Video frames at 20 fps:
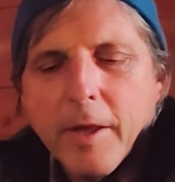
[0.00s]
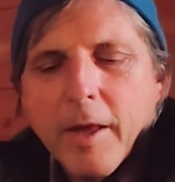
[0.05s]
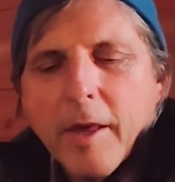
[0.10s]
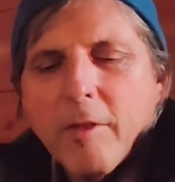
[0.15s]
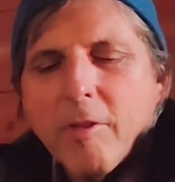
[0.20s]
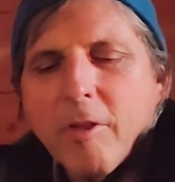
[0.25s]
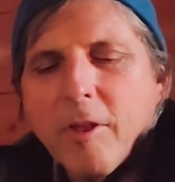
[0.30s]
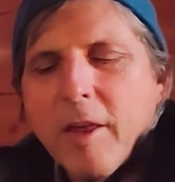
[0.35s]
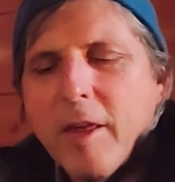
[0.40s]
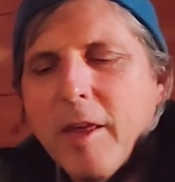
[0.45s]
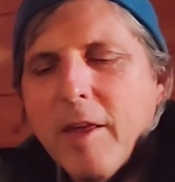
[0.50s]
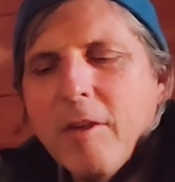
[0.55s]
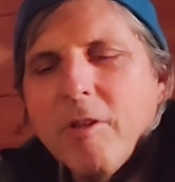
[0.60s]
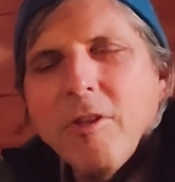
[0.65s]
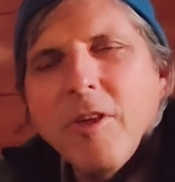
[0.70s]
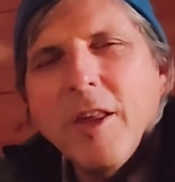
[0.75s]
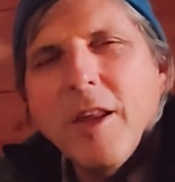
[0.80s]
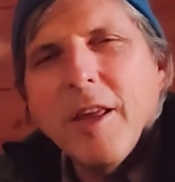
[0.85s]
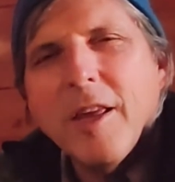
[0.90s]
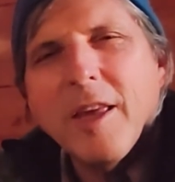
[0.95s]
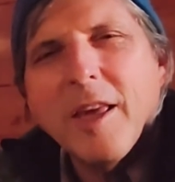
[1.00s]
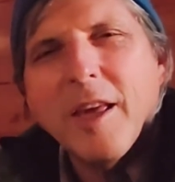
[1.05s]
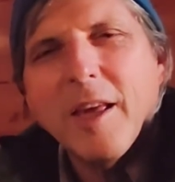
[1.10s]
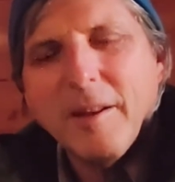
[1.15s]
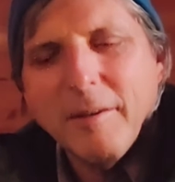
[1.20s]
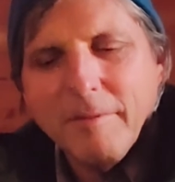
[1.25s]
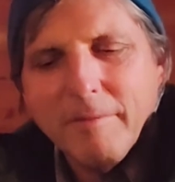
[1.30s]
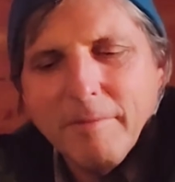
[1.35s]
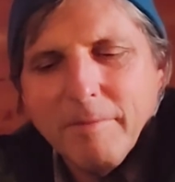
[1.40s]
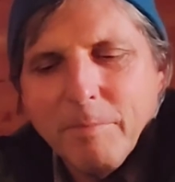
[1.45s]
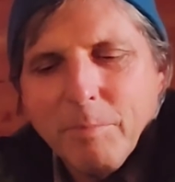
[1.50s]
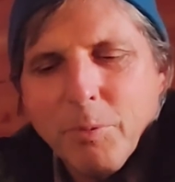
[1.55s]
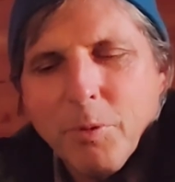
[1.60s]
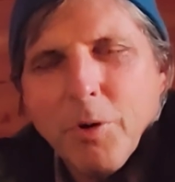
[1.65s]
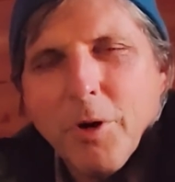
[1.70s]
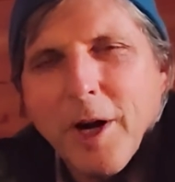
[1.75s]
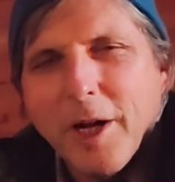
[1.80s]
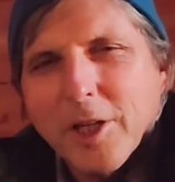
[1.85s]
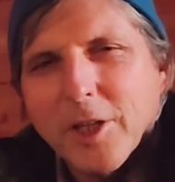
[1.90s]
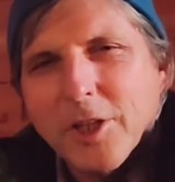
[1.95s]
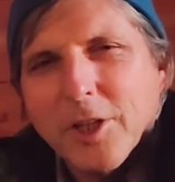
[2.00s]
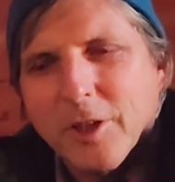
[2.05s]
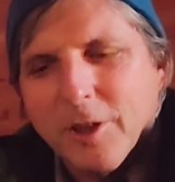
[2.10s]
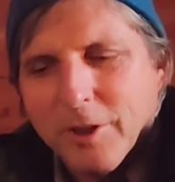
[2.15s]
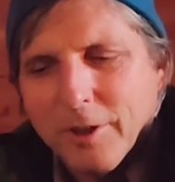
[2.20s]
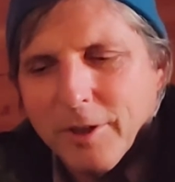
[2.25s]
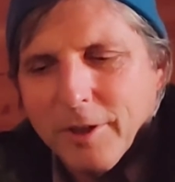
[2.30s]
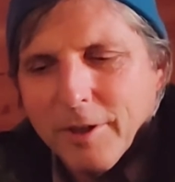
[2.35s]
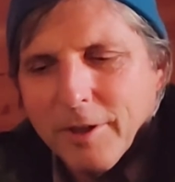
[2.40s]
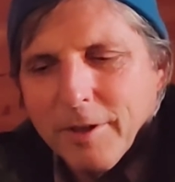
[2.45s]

it's easy to get pressured